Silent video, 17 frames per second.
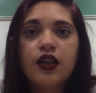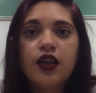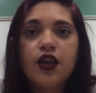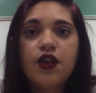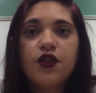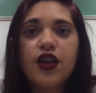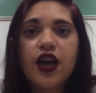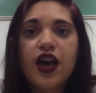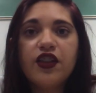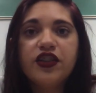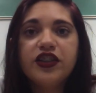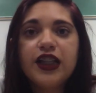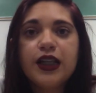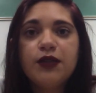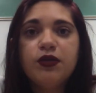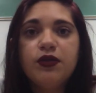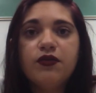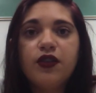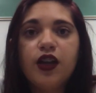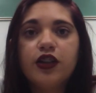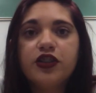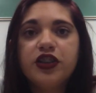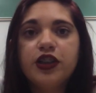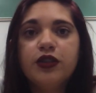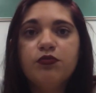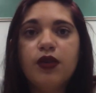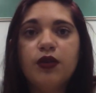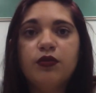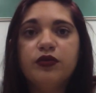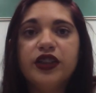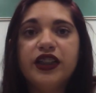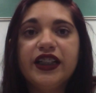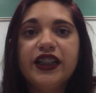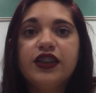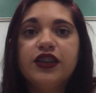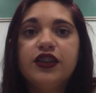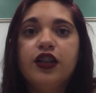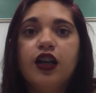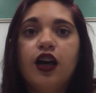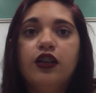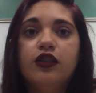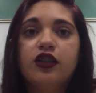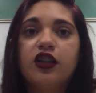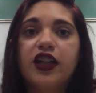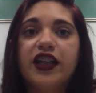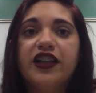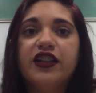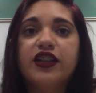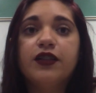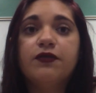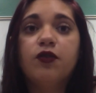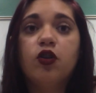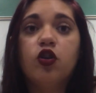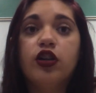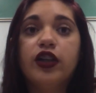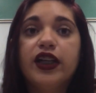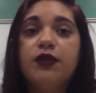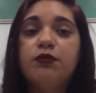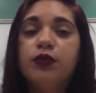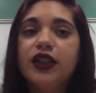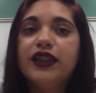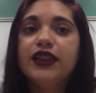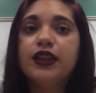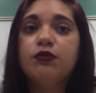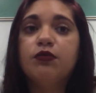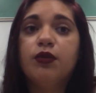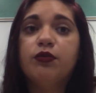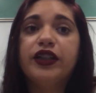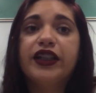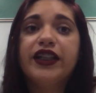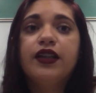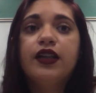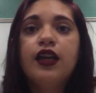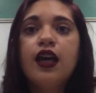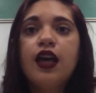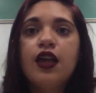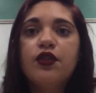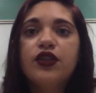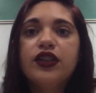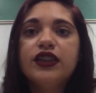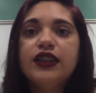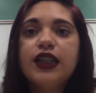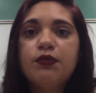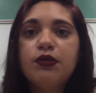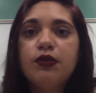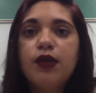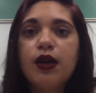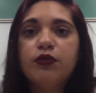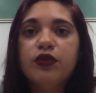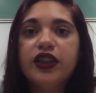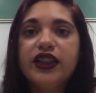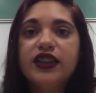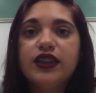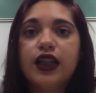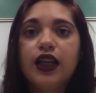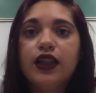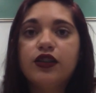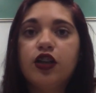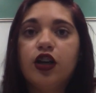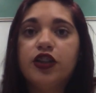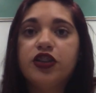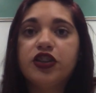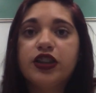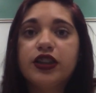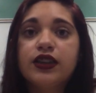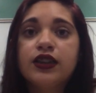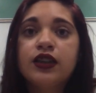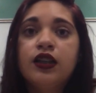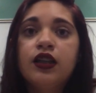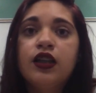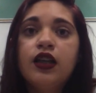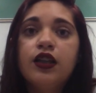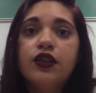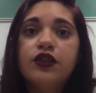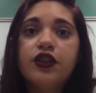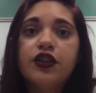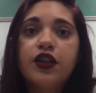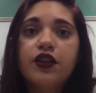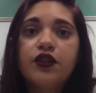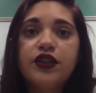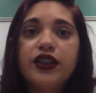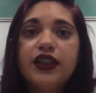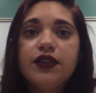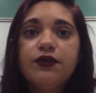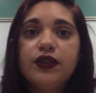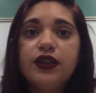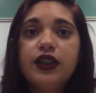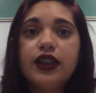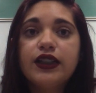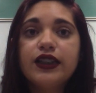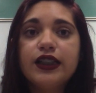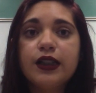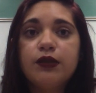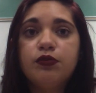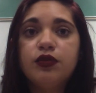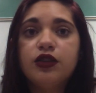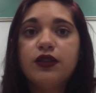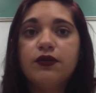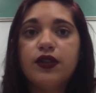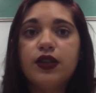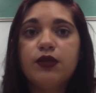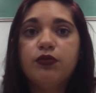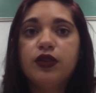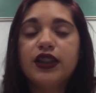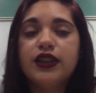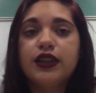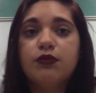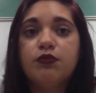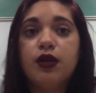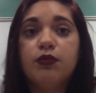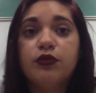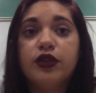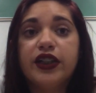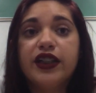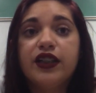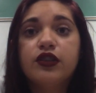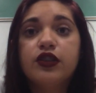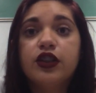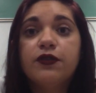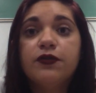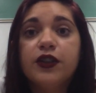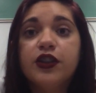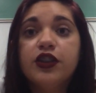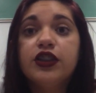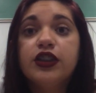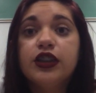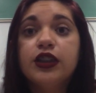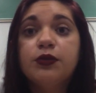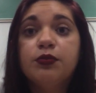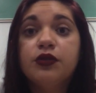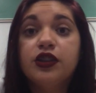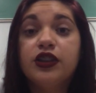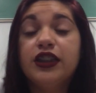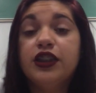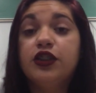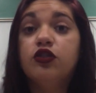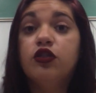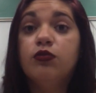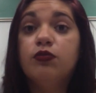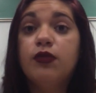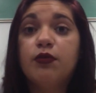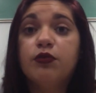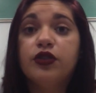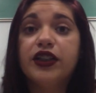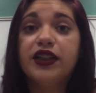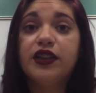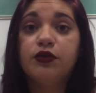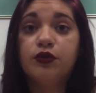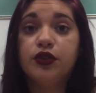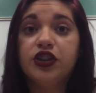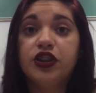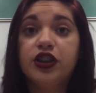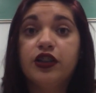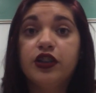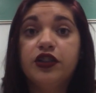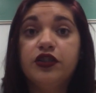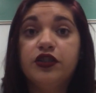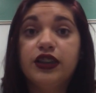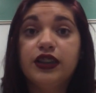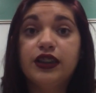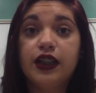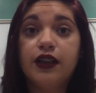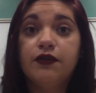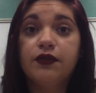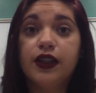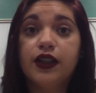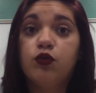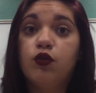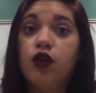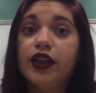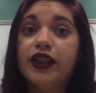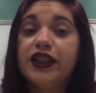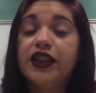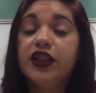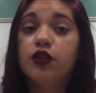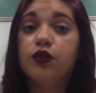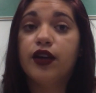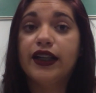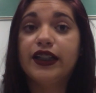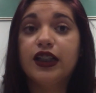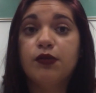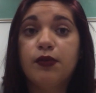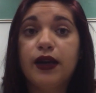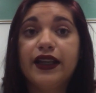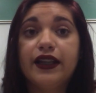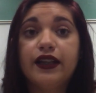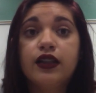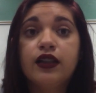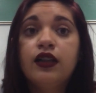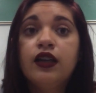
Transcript: The other type of long-term memory is non-declarative, or implicit memory. This type of memory is unconscious. There are 3 different examples of implicit memory. The first is procedural memory, which includes stuff like walking or riding a bike.